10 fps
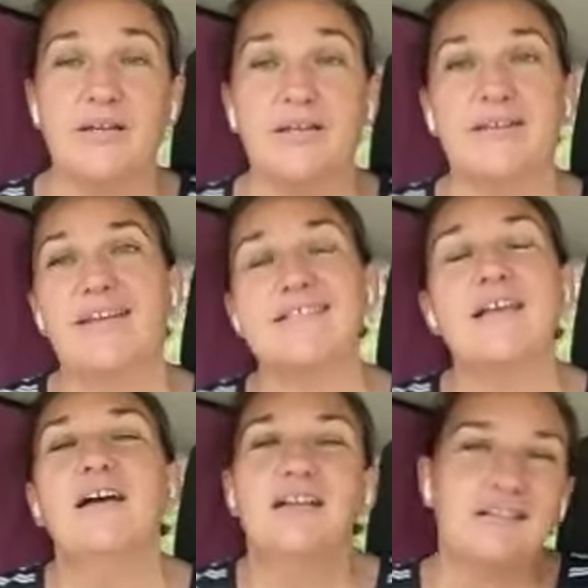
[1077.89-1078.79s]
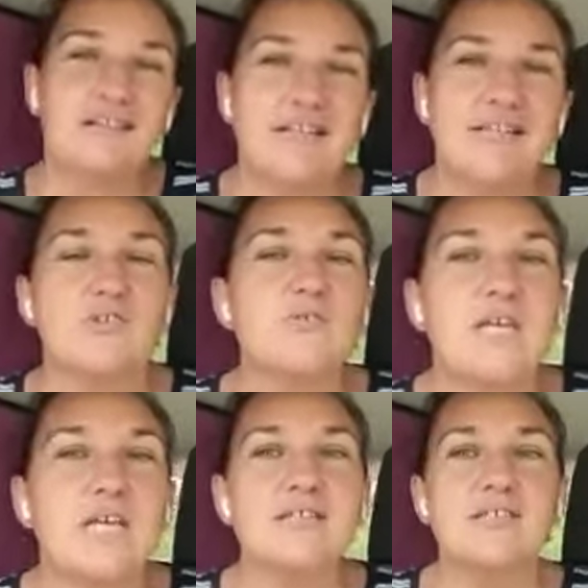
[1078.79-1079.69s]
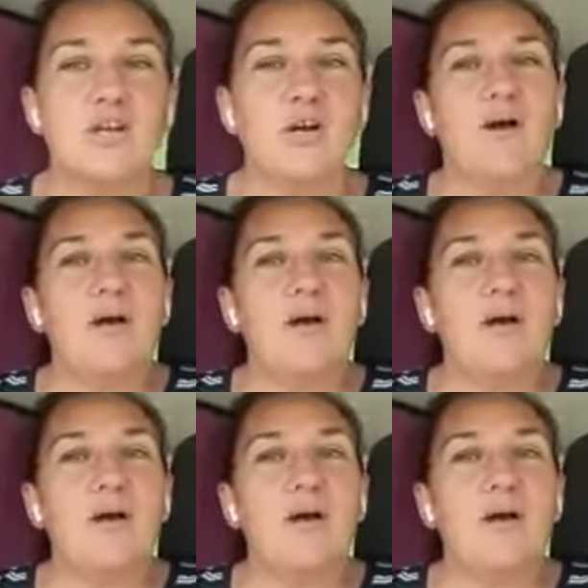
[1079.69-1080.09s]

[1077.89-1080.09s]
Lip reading: And yes, cholesterol tends to go